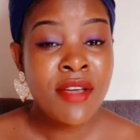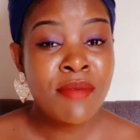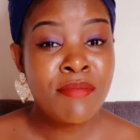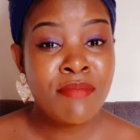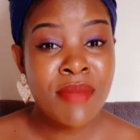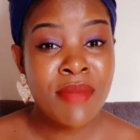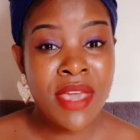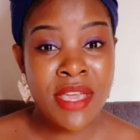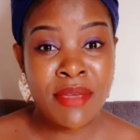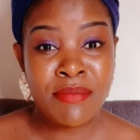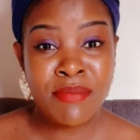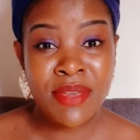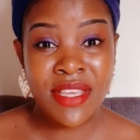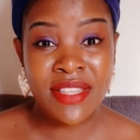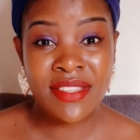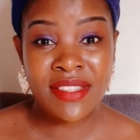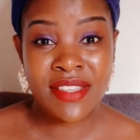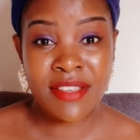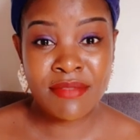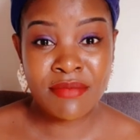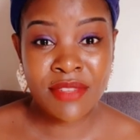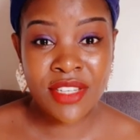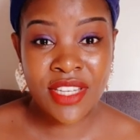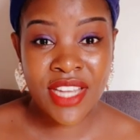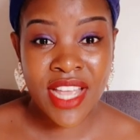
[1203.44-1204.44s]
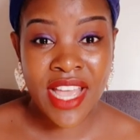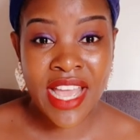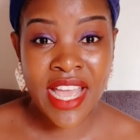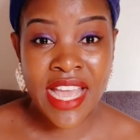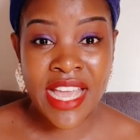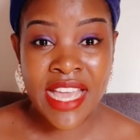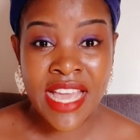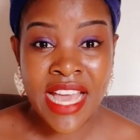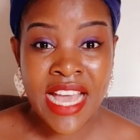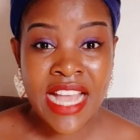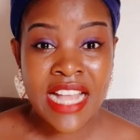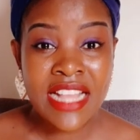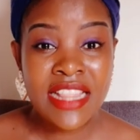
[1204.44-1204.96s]
maybe
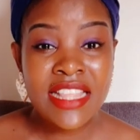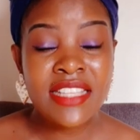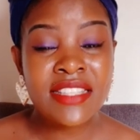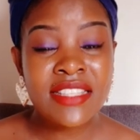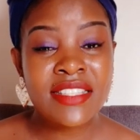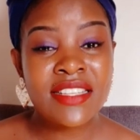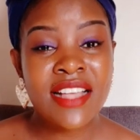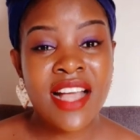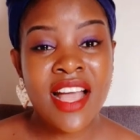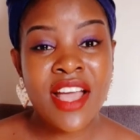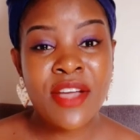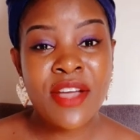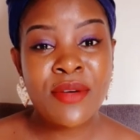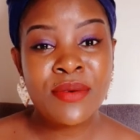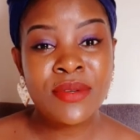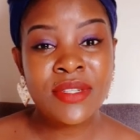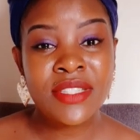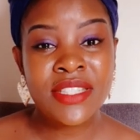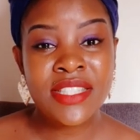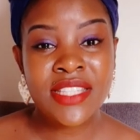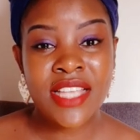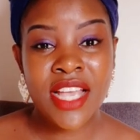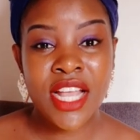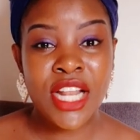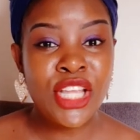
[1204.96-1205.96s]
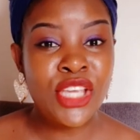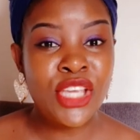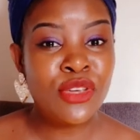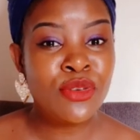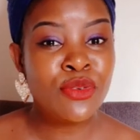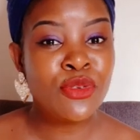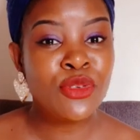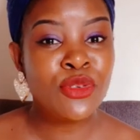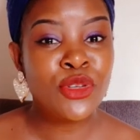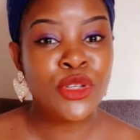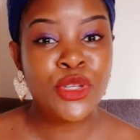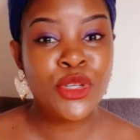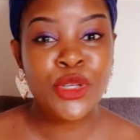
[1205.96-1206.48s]
someday? This guy will tell
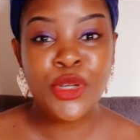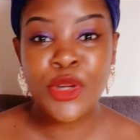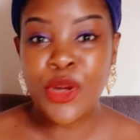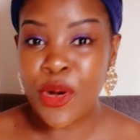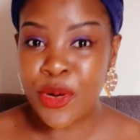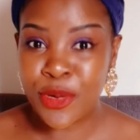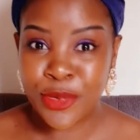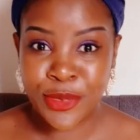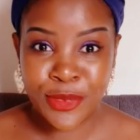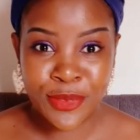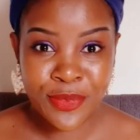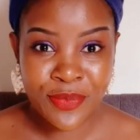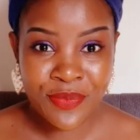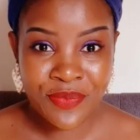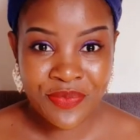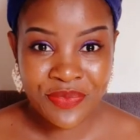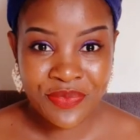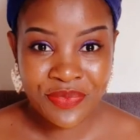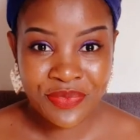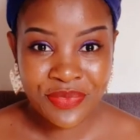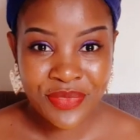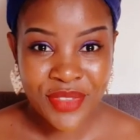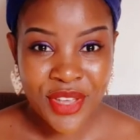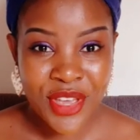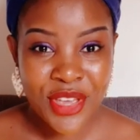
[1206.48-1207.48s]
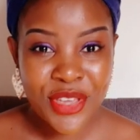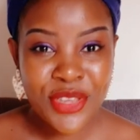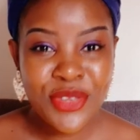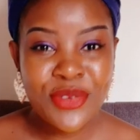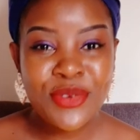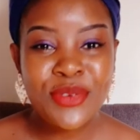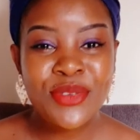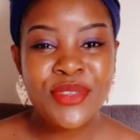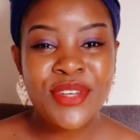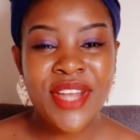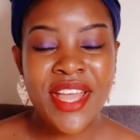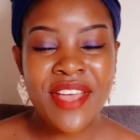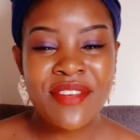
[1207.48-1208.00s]
you no.
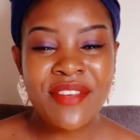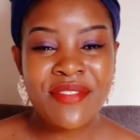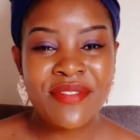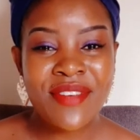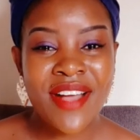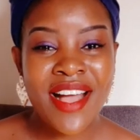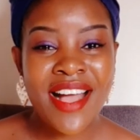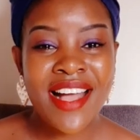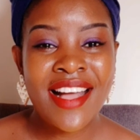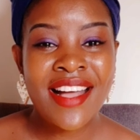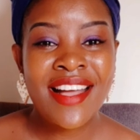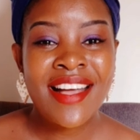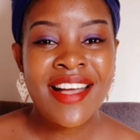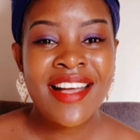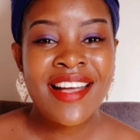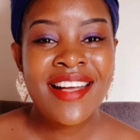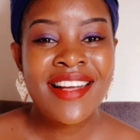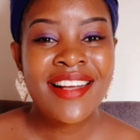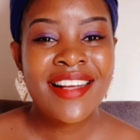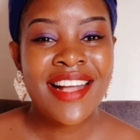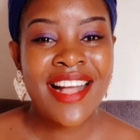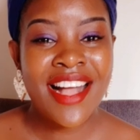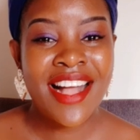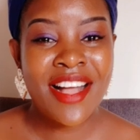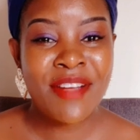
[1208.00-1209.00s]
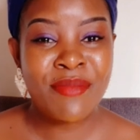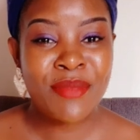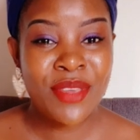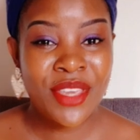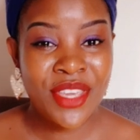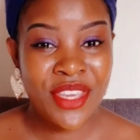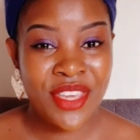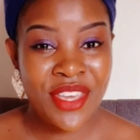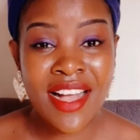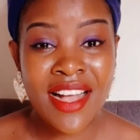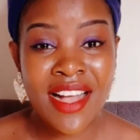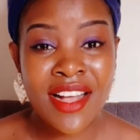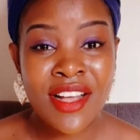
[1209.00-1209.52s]
You'll never come
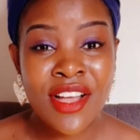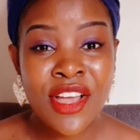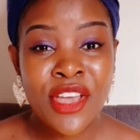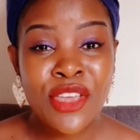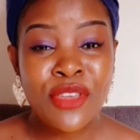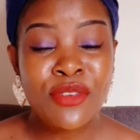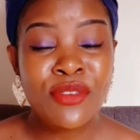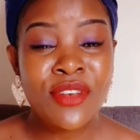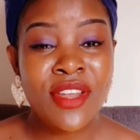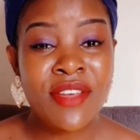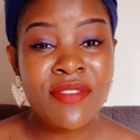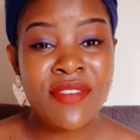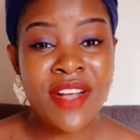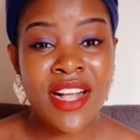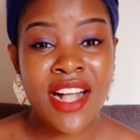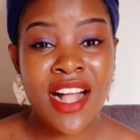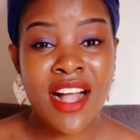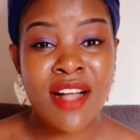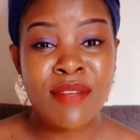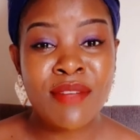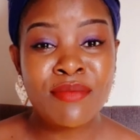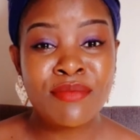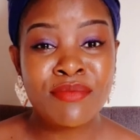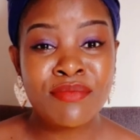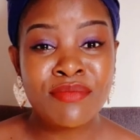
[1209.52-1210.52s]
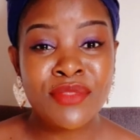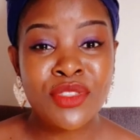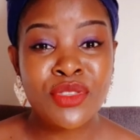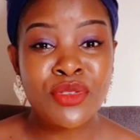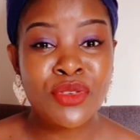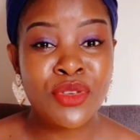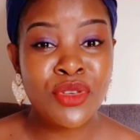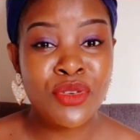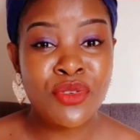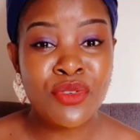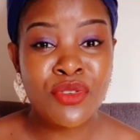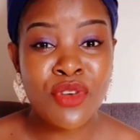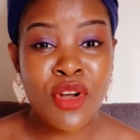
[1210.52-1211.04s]
here. You'll never come to
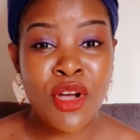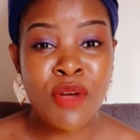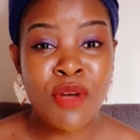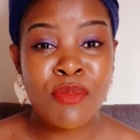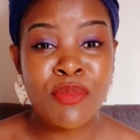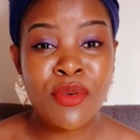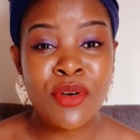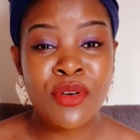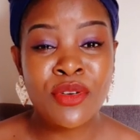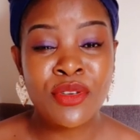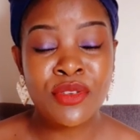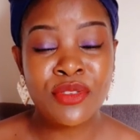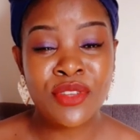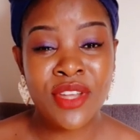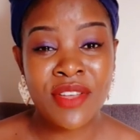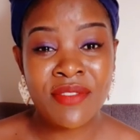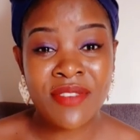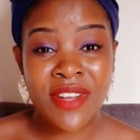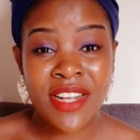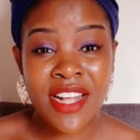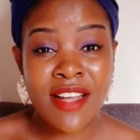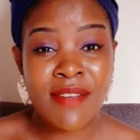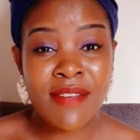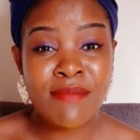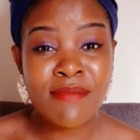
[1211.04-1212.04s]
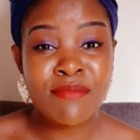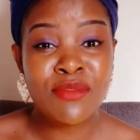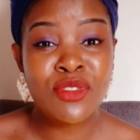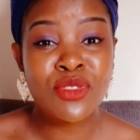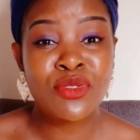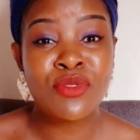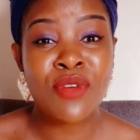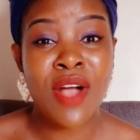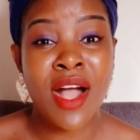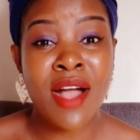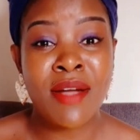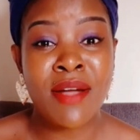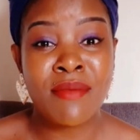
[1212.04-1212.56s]
Europe or you'll never come
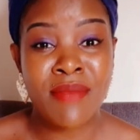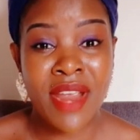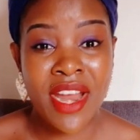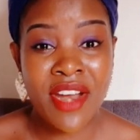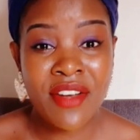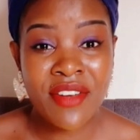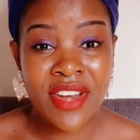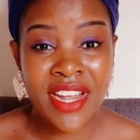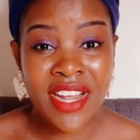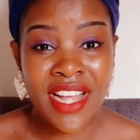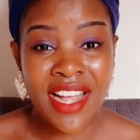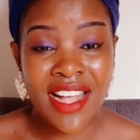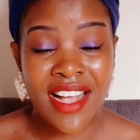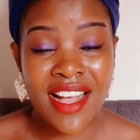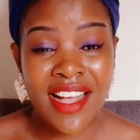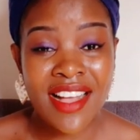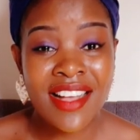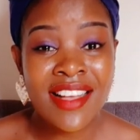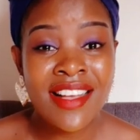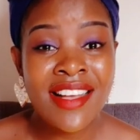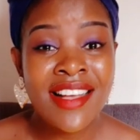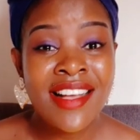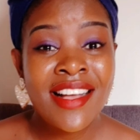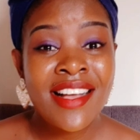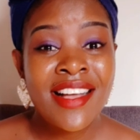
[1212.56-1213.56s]
to America